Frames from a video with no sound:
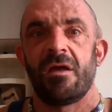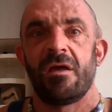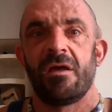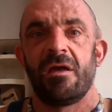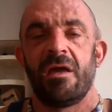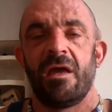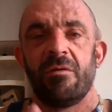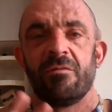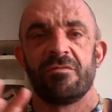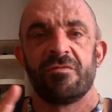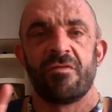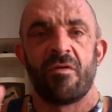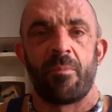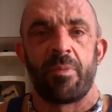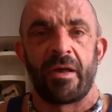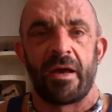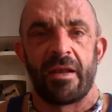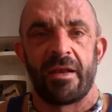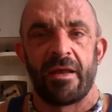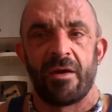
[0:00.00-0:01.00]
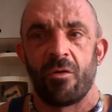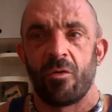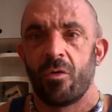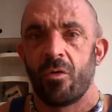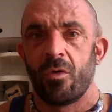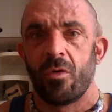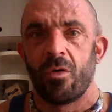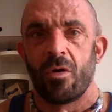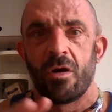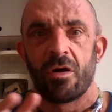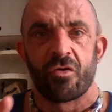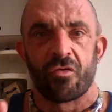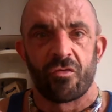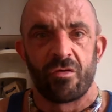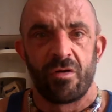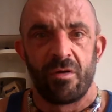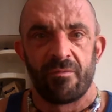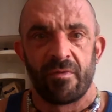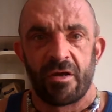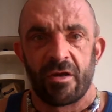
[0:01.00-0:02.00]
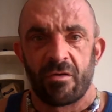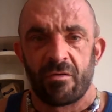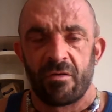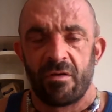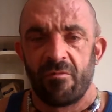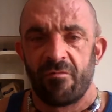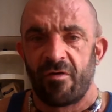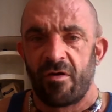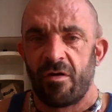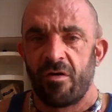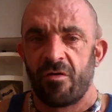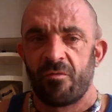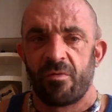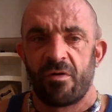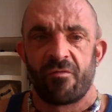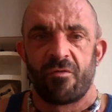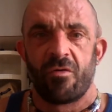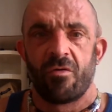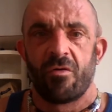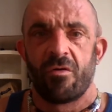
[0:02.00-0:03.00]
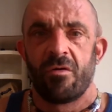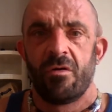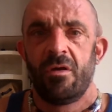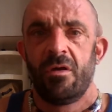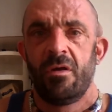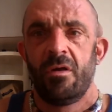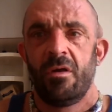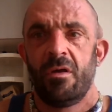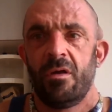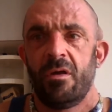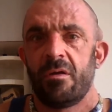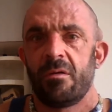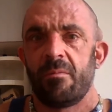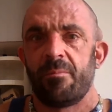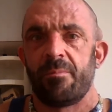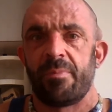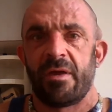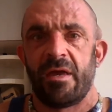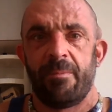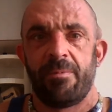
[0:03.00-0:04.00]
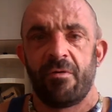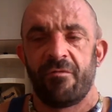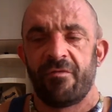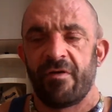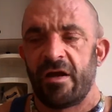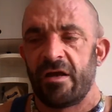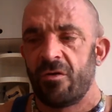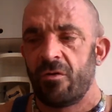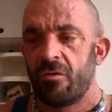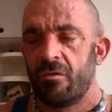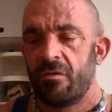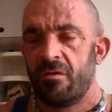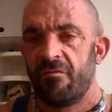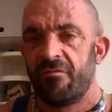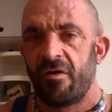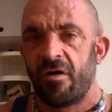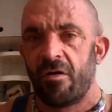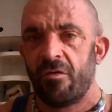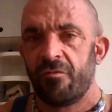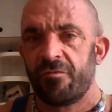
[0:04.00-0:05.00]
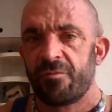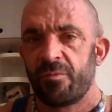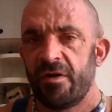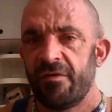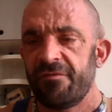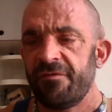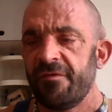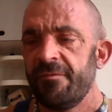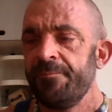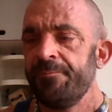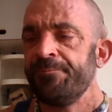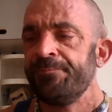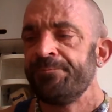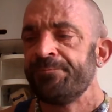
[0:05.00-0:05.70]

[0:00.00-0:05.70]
either the planet or a group that you're involved with, or people that you're involved with,